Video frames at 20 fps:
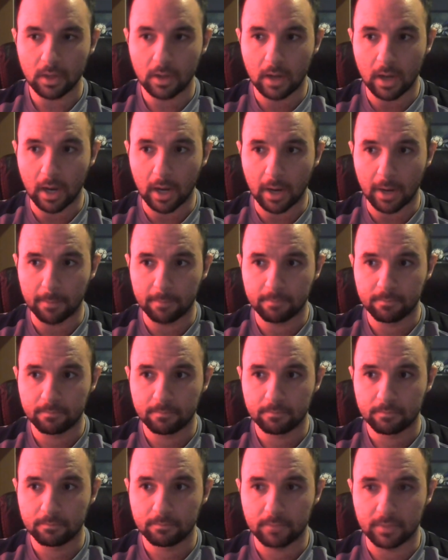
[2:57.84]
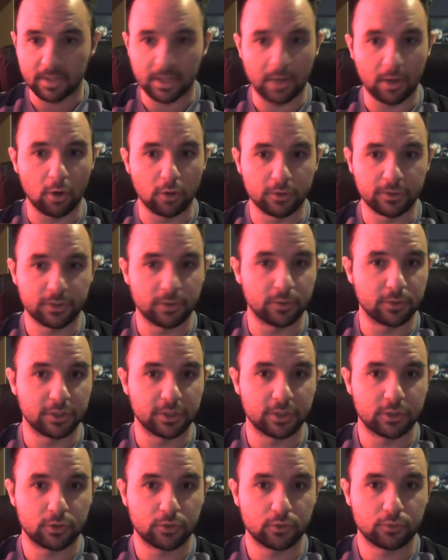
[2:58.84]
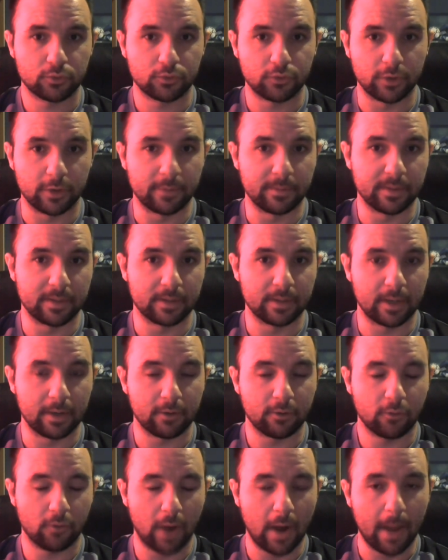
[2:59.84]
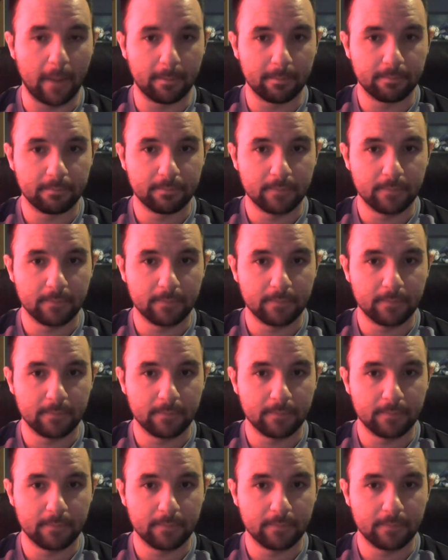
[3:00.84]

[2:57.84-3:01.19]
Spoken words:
but they also just treated me like crap.